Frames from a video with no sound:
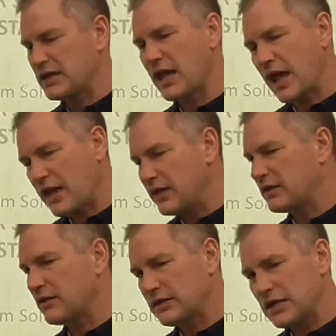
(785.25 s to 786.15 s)
yeah,
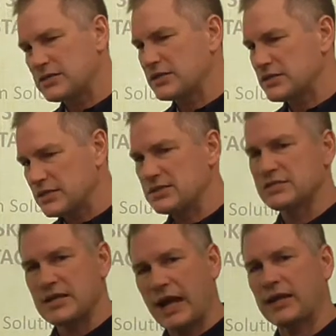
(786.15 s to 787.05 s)
gosh, that is
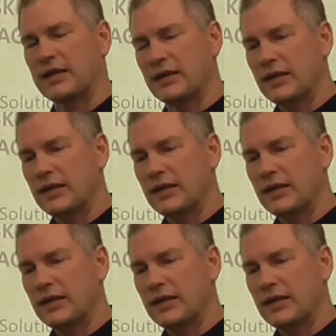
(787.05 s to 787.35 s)
exactly